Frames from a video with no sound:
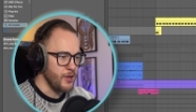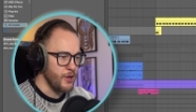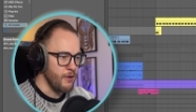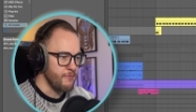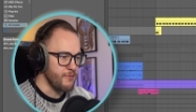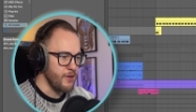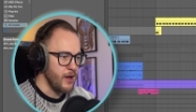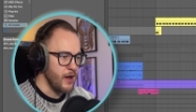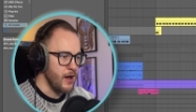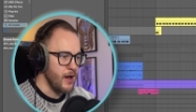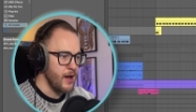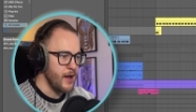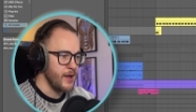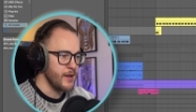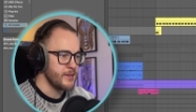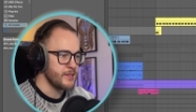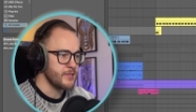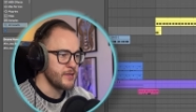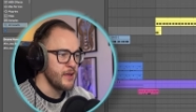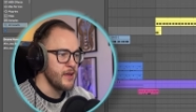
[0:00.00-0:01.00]
off the
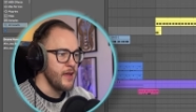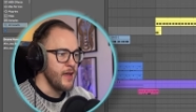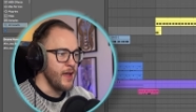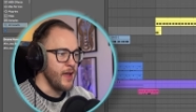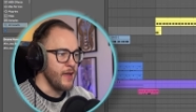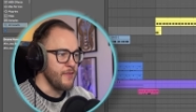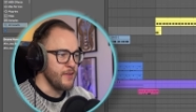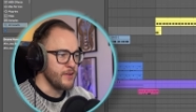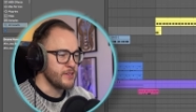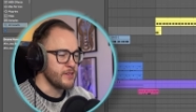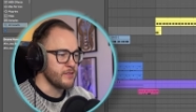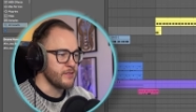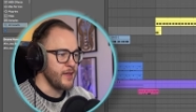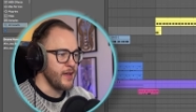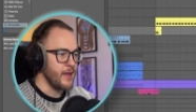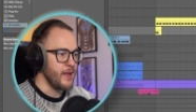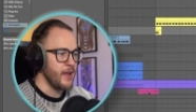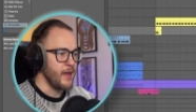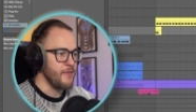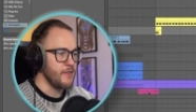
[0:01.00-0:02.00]
highs and the
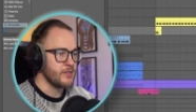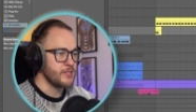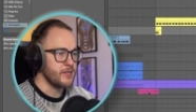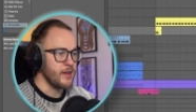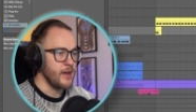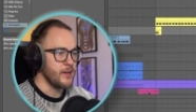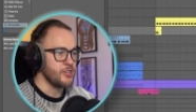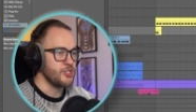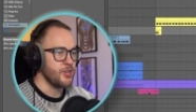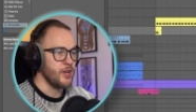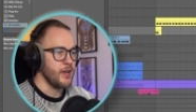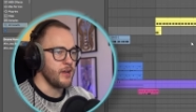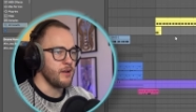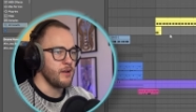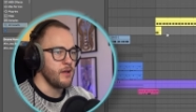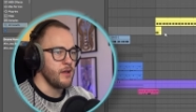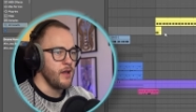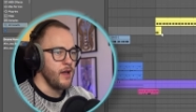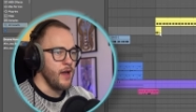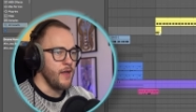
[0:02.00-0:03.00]
delay and the side chain
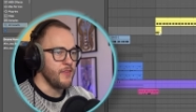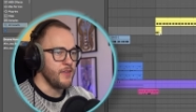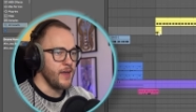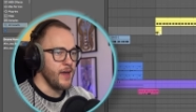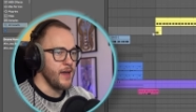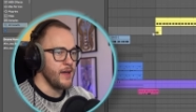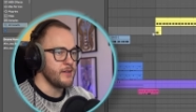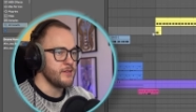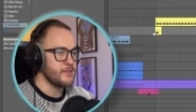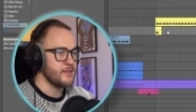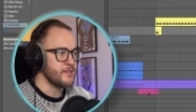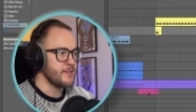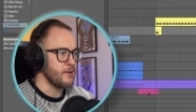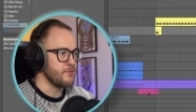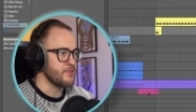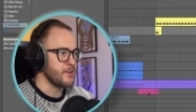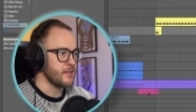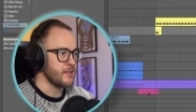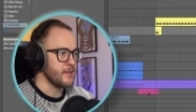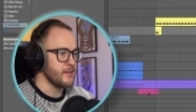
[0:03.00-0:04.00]
at the end. Sounds
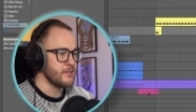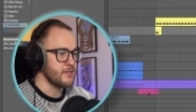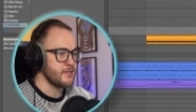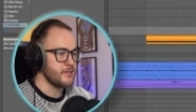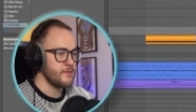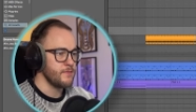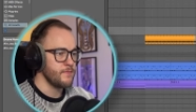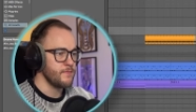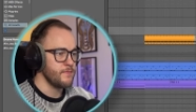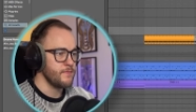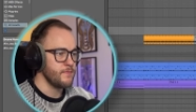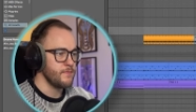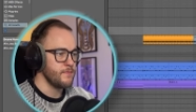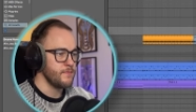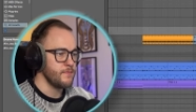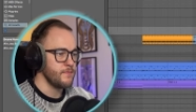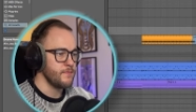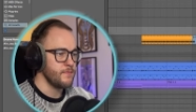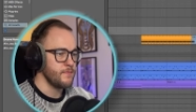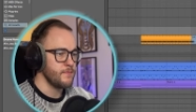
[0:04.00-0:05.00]
like this.
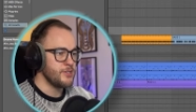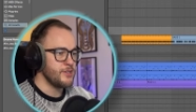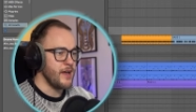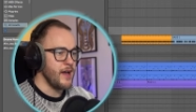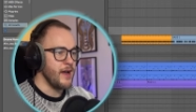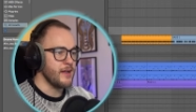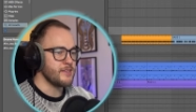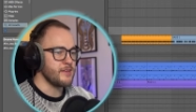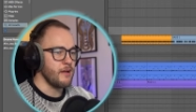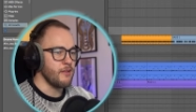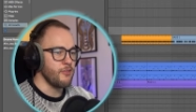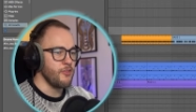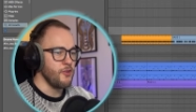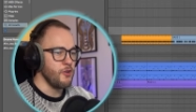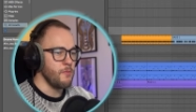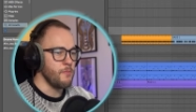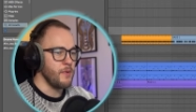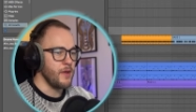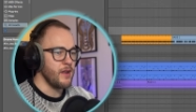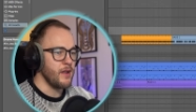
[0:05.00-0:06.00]
Adds a little
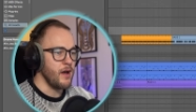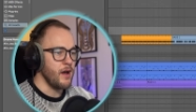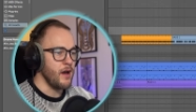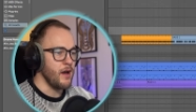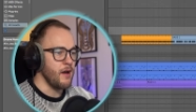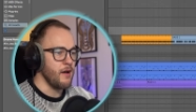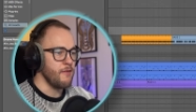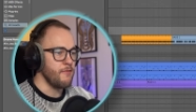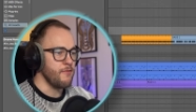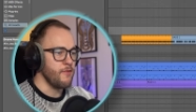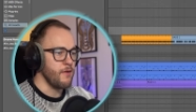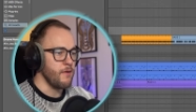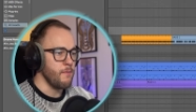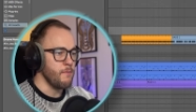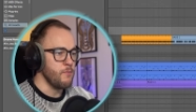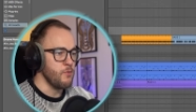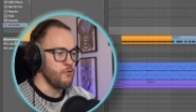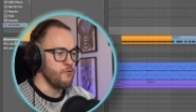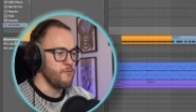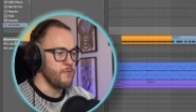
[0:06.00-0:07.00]
bit of
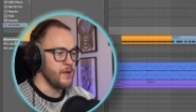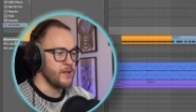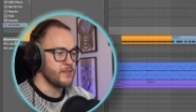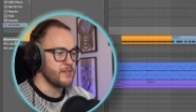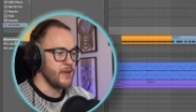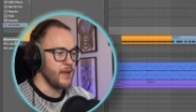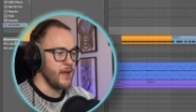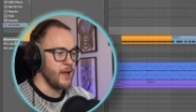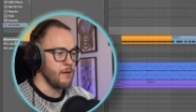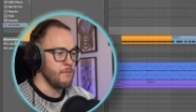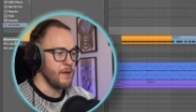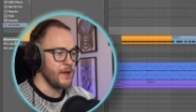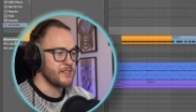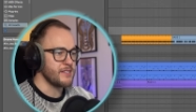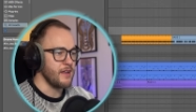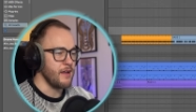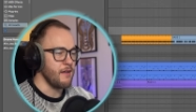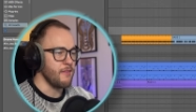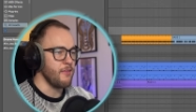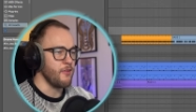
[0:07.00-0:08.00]
movement and makes
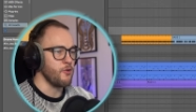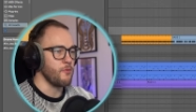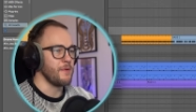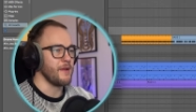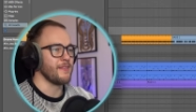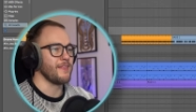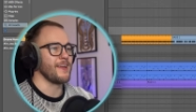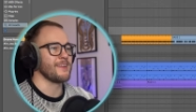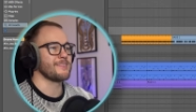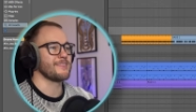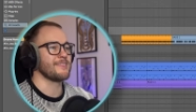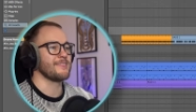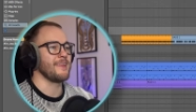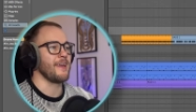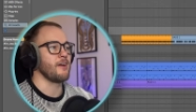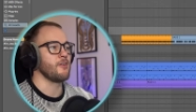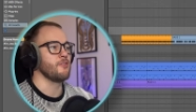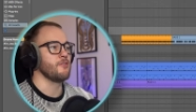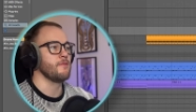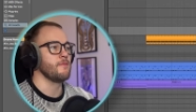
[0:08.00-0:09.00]
it a little bit less
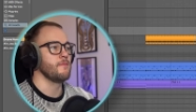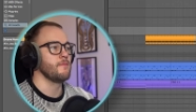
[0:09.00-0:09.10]
stale.